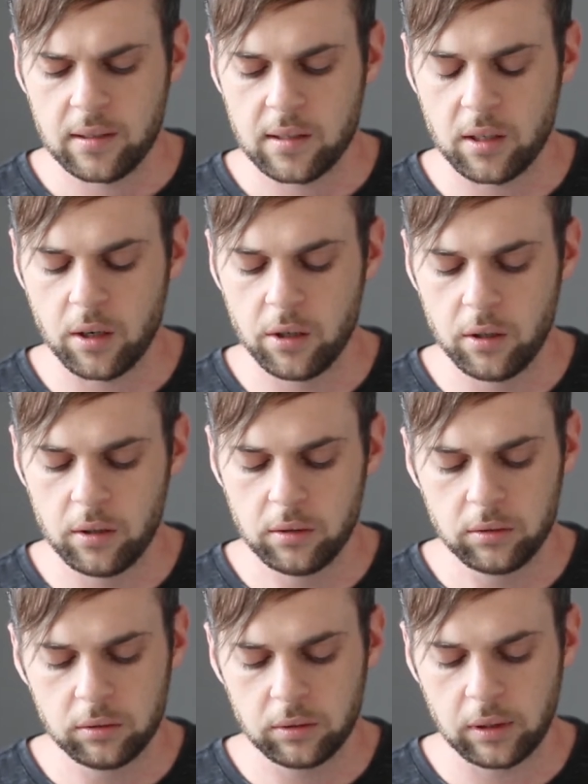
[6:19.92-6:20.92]

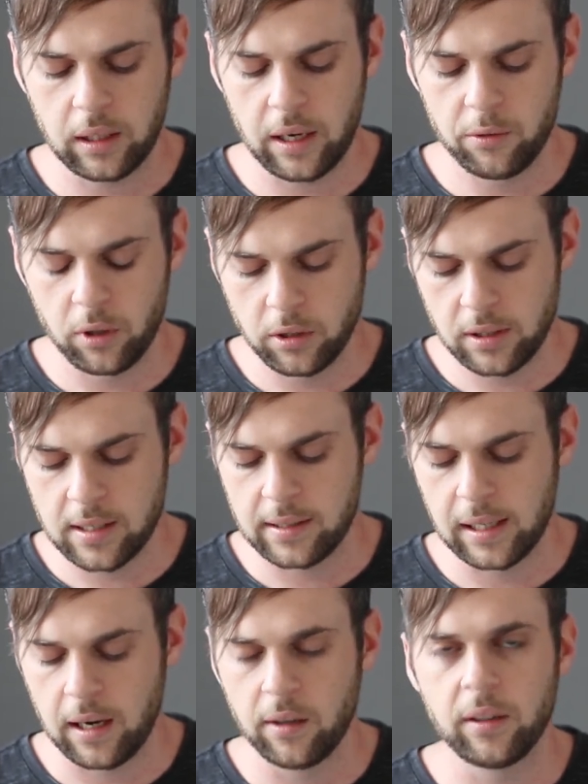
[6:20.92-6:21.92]
So I wrote this
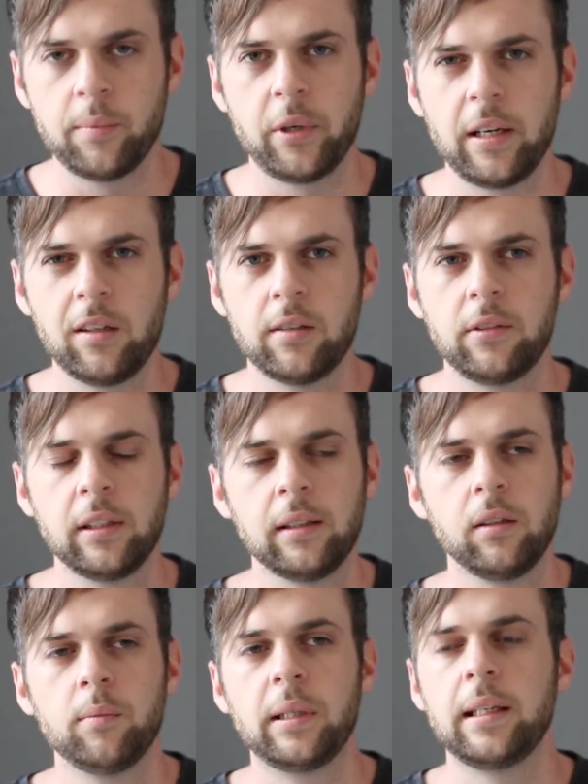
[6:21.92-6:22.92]
down, I prayed over a
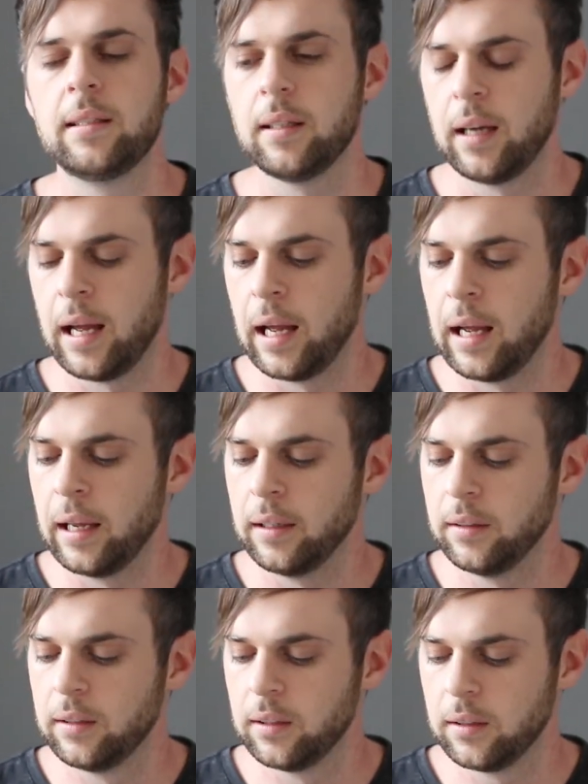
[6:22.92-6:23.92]
little bit,
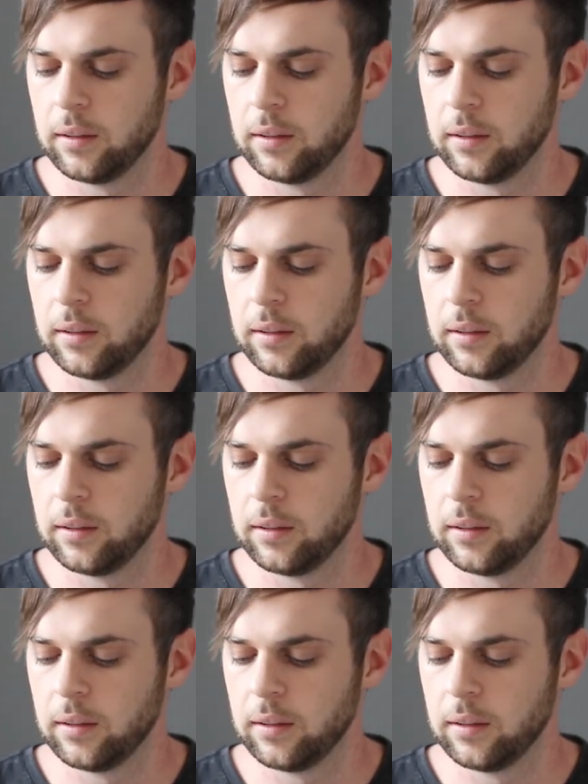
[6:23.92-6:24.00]
and